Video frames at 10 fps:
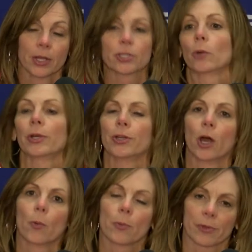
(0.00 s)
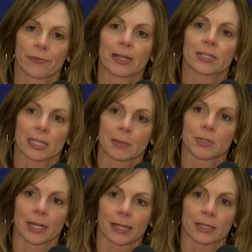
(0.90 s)
so we know when we face
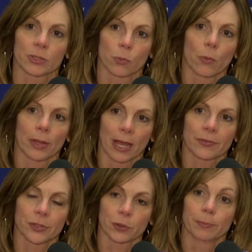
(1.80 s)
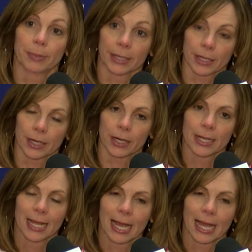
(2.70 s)
teams like this what we have to do better.